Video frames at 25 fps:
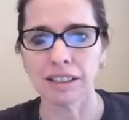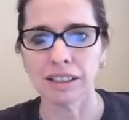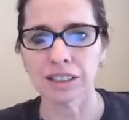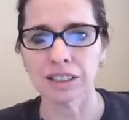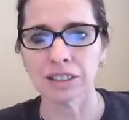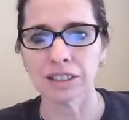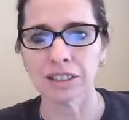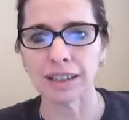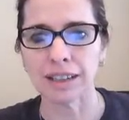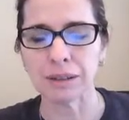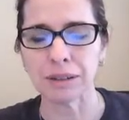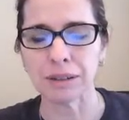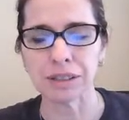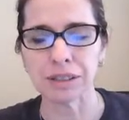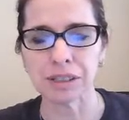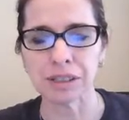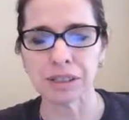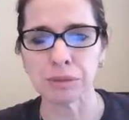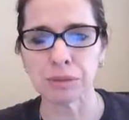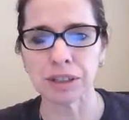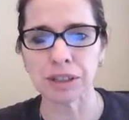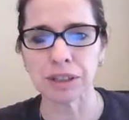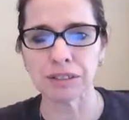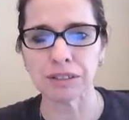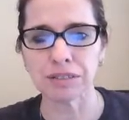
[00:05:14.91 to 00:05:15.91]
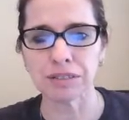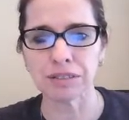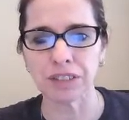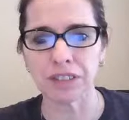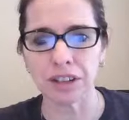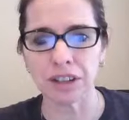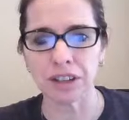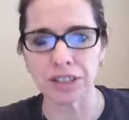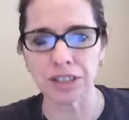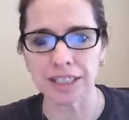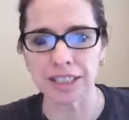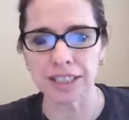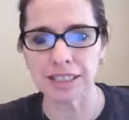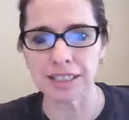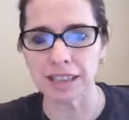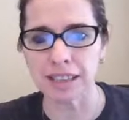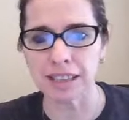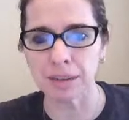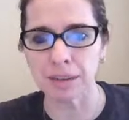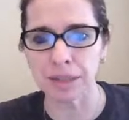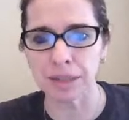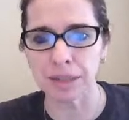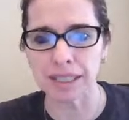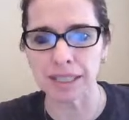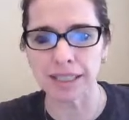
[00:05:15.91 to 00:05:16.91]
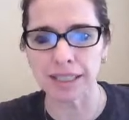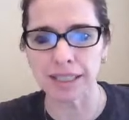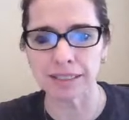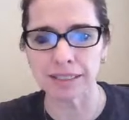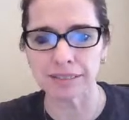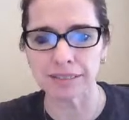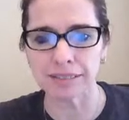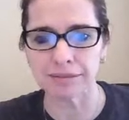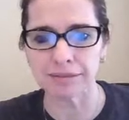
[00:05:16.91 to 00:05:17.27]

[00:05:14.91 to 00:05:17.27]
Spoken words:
So how is the weather in Florida today, Wendy?